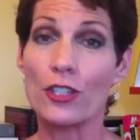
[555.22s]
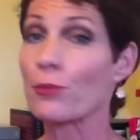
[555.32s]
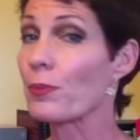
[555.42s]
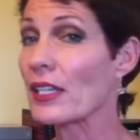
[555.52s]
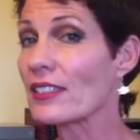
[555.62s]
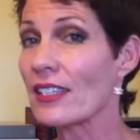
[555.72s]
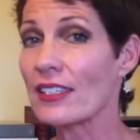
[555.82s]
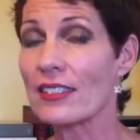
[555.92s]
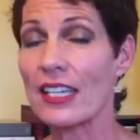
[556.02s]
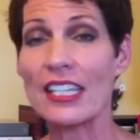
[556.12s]
Your
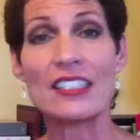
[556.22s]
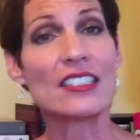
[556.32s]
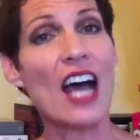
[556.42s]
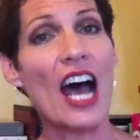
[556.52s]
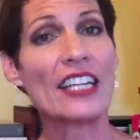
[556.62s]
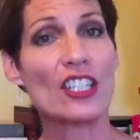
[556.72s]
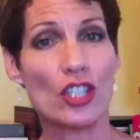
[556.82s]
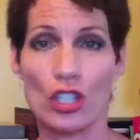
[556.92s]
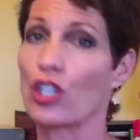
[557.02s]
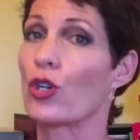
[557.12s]
business is not
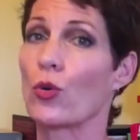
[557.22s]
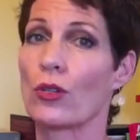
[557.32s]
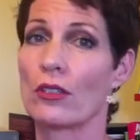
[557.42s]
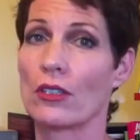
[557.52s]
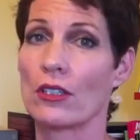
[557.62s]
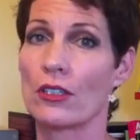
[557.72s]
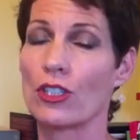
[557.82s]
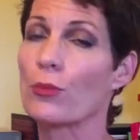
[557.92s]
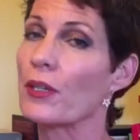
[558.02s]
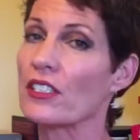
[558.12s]
you.
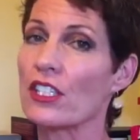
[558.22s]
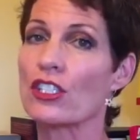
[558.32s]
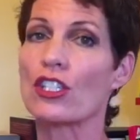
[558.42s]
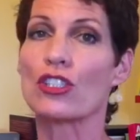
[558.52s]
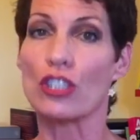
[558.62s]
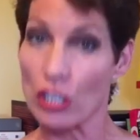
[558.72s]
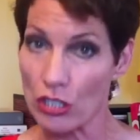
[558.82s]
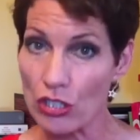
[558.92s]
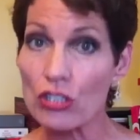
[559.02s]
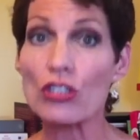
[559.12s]
Your business
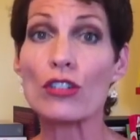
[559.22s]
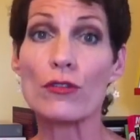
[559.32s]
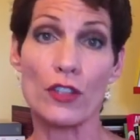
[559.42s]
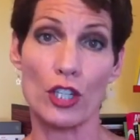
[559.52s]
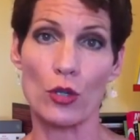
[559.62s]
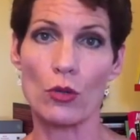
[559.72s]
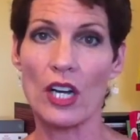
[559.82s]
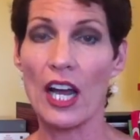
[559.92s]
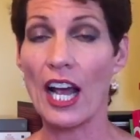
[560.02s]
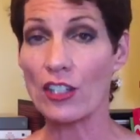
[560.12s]
should serve you
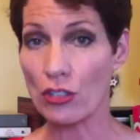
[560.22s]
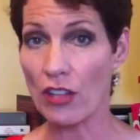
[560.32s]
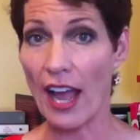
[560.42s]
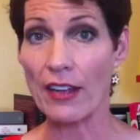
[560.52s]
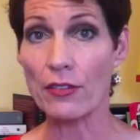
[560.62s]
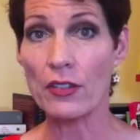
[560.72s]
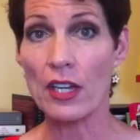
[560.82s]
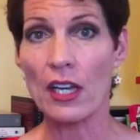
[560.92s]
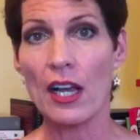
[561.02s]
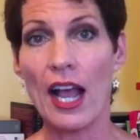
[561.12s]
and your life
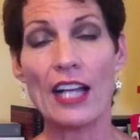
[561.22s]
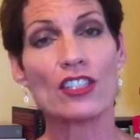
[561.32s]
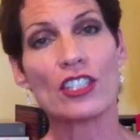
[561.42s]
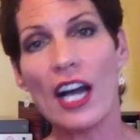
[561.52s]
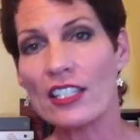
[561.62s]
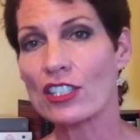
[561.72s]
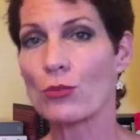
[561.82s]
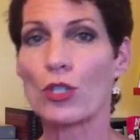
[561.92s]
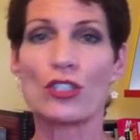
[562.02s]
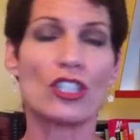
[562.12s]
and your
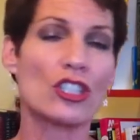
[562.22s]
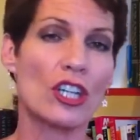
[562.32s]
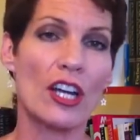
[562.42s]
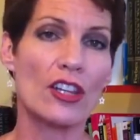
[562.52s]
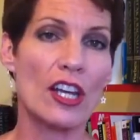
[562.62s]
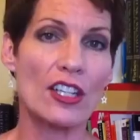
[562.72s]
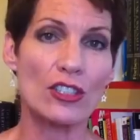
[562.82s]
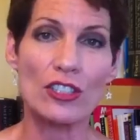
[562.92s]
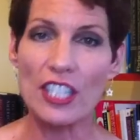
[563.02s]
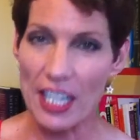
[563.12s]
customers and
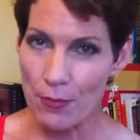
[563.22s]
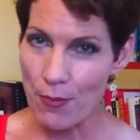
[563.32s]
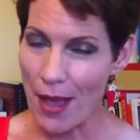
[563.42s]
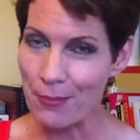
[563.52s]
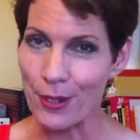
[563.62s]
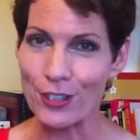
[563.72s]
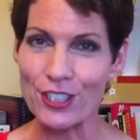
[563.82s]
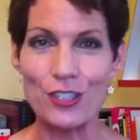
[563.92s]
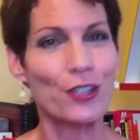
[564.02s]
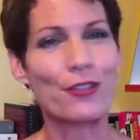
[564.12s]
your team
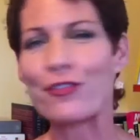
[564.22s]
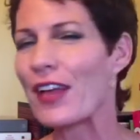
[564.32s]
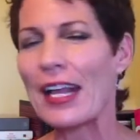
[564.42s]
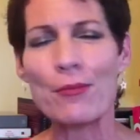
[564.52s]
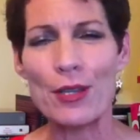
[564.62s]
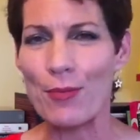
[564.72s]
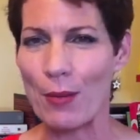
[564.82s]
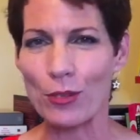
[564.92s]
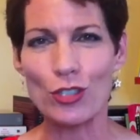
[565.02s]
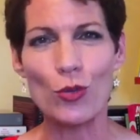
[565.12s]
members and your family
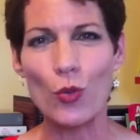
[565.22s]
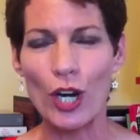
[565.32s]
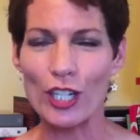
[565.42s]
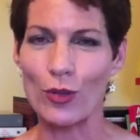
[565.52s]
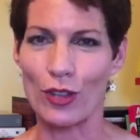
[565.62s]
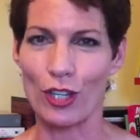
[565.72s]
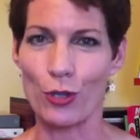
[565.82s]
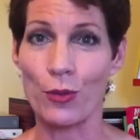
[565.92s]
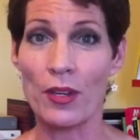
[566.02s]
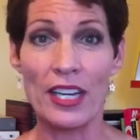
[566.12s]
members who work with
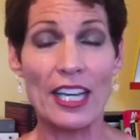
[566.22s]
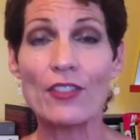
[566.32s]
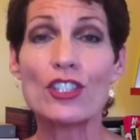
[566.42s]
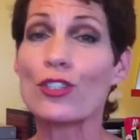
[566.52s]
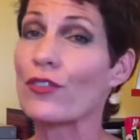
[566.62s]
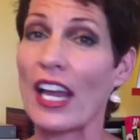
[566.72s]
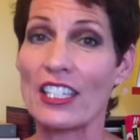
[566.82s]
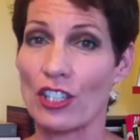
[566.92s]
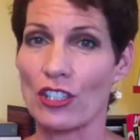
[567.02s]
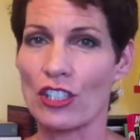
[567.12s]
you. Even your
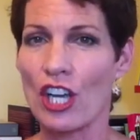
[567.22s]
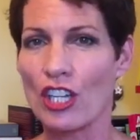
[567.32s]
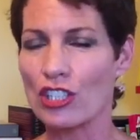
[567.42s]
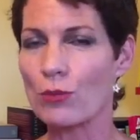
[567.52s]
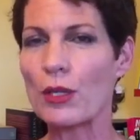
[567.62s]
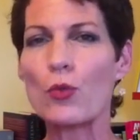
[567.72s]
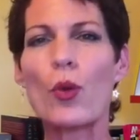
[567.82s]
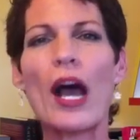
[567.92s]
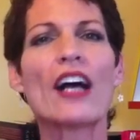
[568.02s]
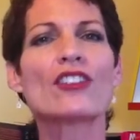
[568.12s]
vendors should
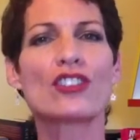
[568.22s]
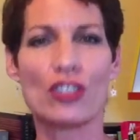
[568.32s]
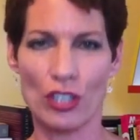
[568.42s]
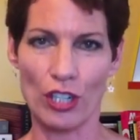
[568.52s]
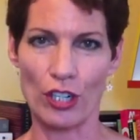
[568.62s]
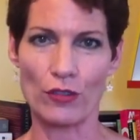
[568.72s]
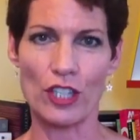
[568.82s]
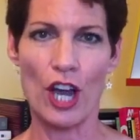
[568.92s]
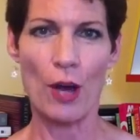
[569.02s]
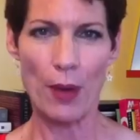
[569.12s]
be well
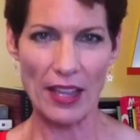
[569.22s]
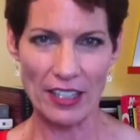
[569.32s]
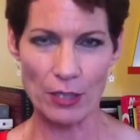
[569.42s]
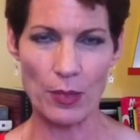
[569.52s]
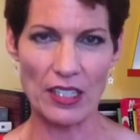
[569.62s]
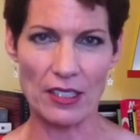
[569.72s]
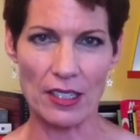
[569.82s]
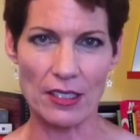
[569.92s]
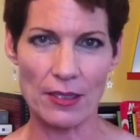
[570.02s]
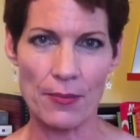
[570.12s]
served by this
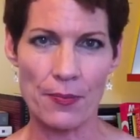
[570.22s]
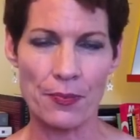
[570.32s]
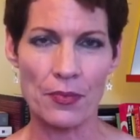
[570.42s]
business.